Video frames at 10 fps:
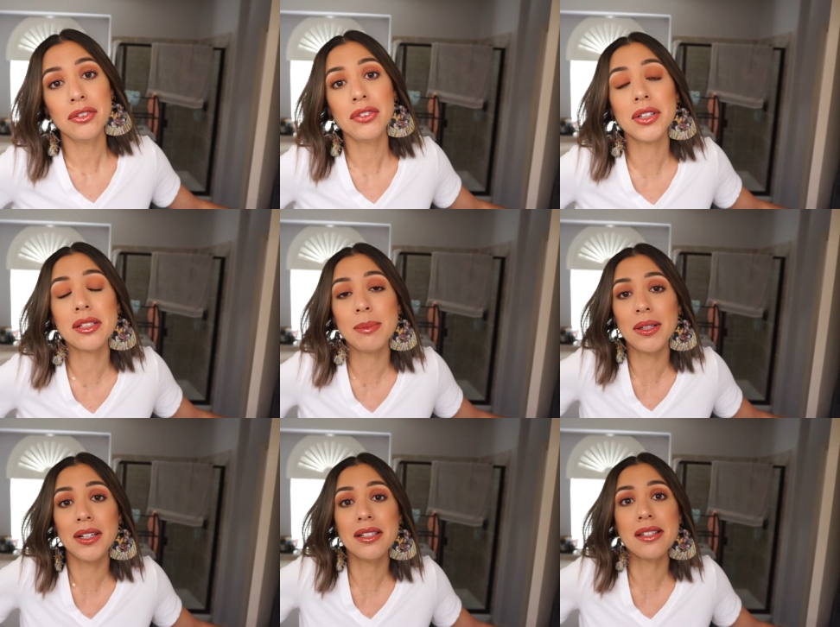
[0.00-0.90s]
full
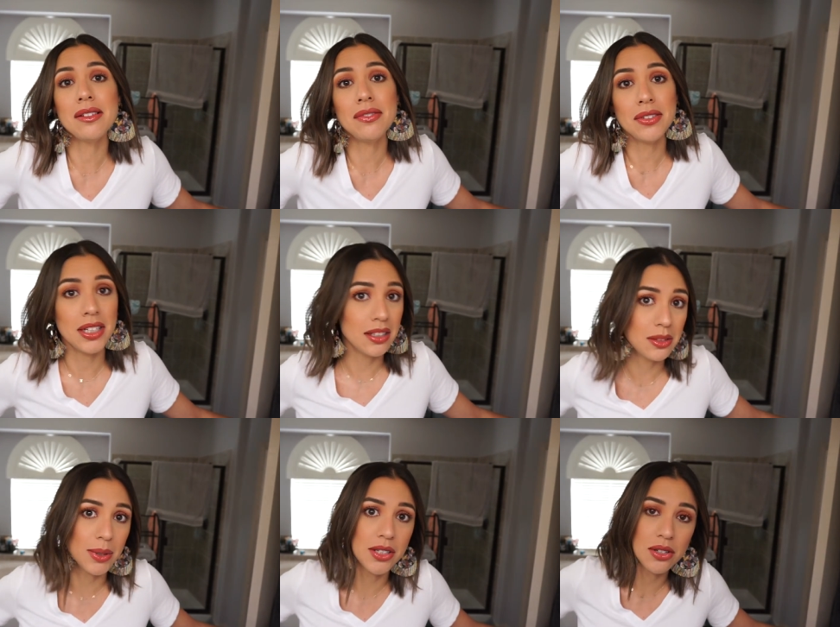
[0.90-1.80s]
experience of
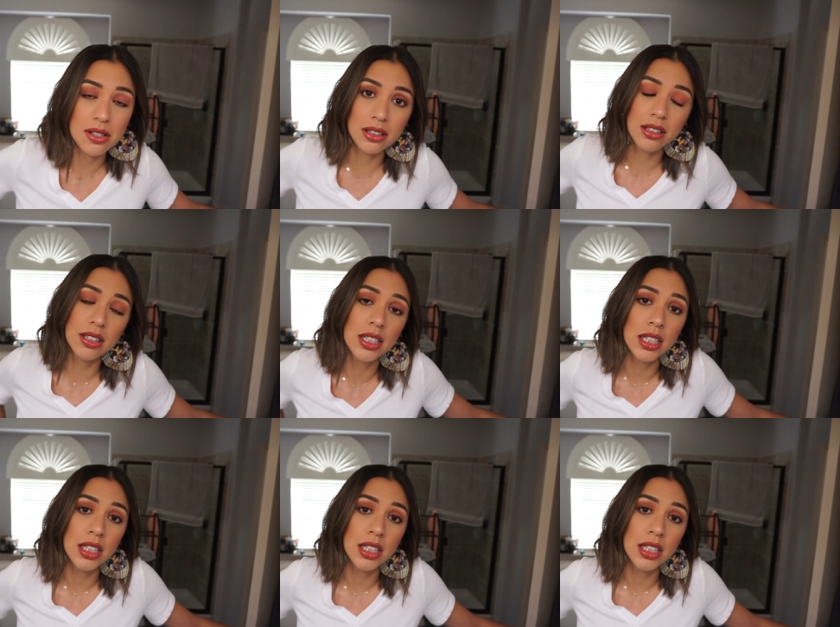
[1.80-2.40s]
Dani's Ratchet Salon.